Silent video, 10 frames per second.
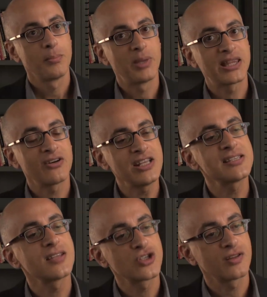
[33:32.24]
But there is
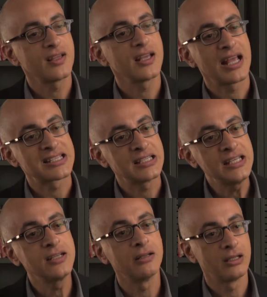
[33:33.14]
such a thing as
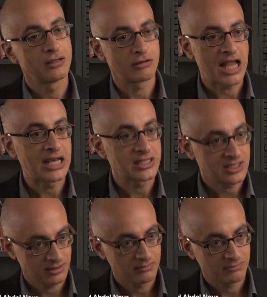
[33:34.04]
legal
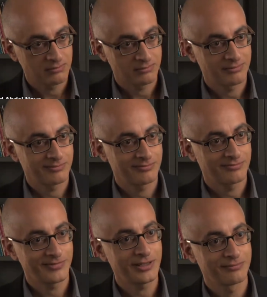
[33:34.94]
reality.
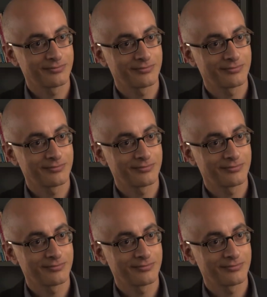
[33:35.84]
Yeah.